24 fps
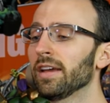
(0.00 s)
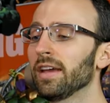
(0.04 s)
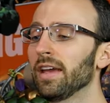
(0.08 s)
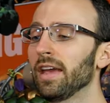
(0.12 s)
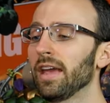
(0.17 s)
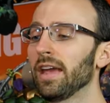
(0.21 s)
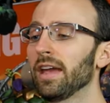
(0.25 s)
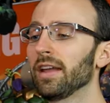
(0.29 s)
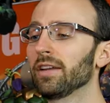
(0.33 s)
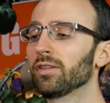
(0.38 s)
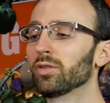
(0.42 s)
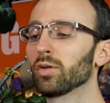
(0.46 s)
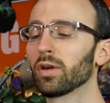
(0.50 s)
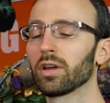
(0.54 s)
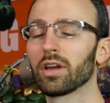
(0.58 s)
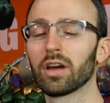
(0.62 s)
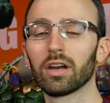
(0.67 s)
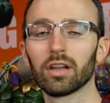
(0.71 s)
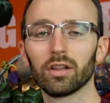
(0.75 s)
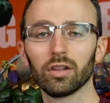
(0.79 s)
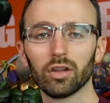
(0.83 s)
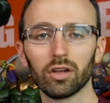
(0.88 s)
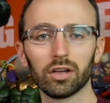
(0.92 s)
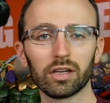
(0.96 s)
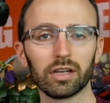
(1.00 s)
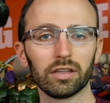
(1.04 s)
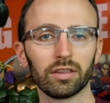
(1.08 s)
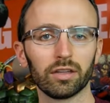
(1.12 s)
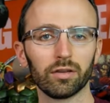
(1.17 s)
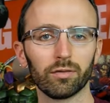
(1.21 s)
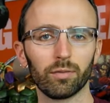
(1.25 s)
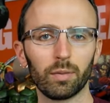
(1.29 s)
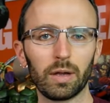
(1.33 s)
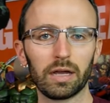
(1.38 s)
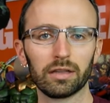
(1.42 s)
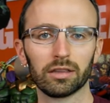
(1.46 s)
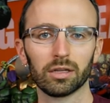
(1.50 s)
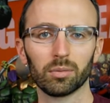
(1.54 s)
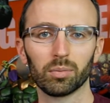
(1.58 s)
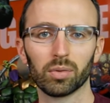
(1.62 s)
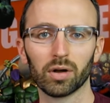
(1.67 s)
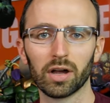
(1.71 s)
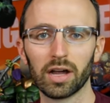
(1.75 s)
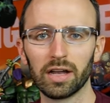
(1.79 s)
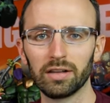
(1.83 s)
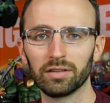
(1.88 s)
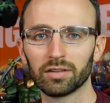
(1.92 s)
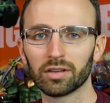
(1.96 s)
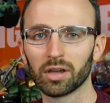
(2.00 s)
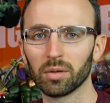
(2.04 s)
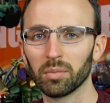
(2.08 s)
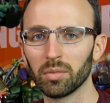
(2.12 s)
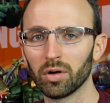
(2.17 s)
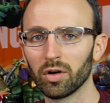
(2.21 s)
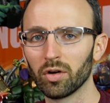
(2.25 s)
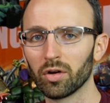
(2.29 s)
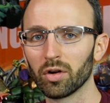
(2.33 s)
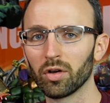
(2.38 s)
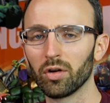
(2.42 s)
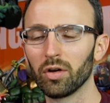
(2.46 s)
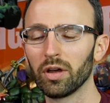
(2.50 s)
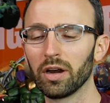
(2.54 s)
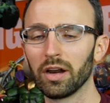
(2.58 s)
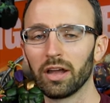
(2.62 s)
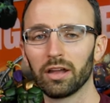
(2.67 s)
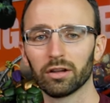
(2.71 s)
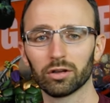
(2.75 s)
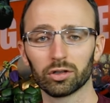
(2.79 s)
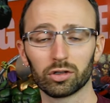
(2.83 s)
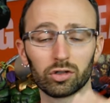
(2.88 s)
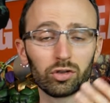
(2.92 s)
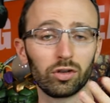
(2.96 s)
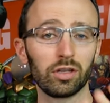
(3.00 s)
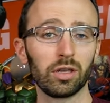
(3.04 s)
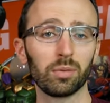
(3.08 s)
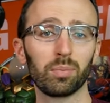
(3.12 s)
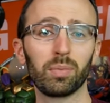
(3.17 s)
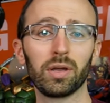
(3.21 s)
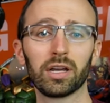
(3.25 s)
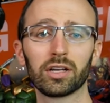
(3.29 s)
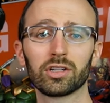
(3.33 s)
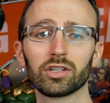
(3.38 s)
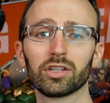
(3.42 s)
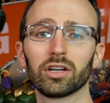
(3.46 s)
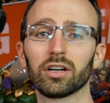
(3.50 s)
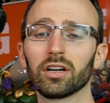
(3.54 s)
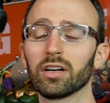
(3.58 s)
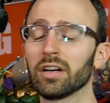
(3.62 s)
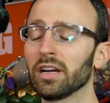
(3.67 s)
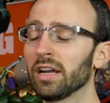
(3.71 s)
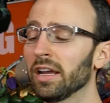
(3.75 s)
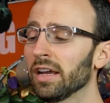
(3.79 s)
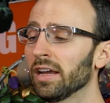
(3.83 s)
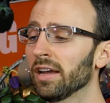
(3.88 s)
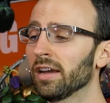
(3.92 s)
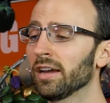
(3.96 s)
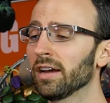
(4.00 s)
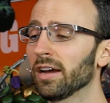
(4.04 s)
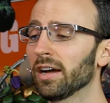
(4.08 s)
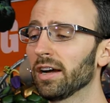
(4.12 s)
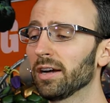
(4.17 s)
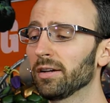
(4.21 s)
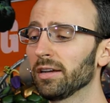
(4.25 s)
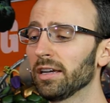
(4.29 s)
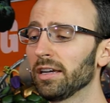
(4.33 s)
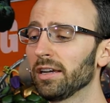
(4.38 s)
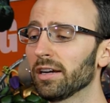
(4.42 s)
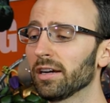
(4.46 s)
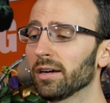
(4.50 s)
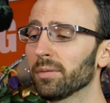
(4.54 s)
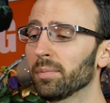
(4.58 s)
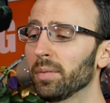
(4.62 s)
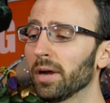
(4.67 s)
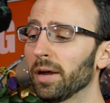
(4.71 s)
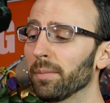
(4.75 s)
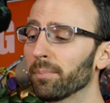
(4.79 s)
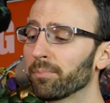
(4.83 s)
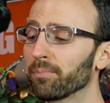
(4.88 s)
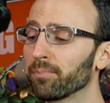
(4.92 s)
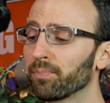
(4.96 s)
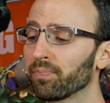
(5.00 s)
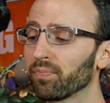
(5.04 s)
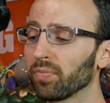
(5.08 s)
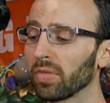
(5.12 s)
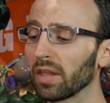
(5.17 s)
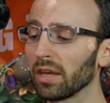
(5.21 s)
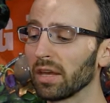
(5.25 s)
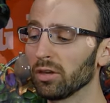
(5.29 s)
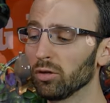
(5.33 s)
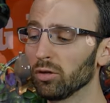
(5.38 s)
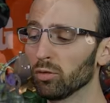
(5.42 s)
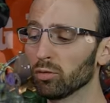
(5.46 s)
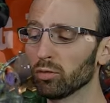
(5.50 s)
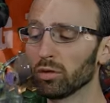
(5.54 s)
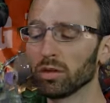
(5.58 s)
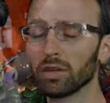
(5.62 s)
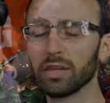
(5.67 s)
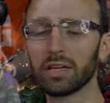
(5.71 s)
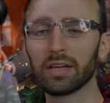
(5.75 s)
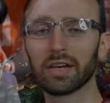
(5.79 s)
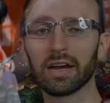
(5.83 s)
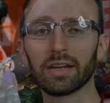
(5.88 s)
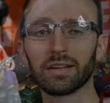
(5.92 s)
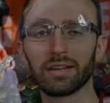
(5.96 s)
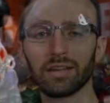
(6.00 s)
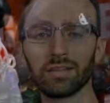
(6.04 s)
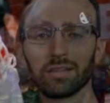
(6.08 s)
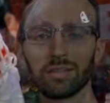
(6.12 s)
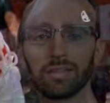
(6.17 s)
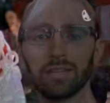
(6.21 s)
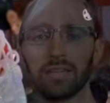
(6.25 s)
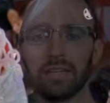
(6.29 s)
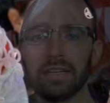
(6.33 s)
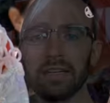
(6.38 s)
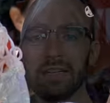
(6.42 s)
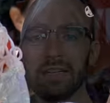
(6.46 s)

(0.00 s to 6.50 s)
And so I got a look at the bride's kimono, and I'll show you a picture here, but you really got to see